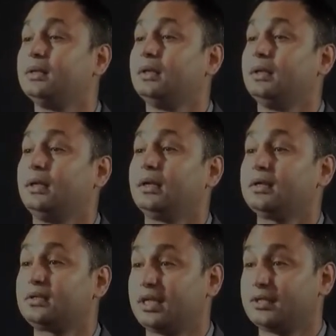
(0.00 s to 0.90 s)

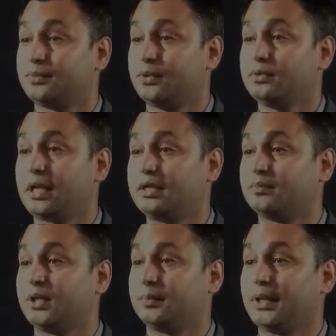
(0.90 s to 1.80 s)
x transpose that is
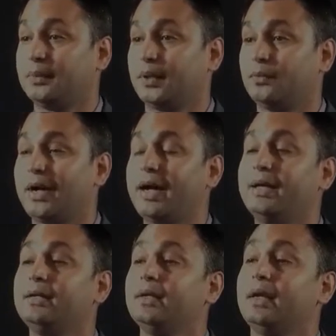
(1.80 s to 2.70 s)
multiplied by y,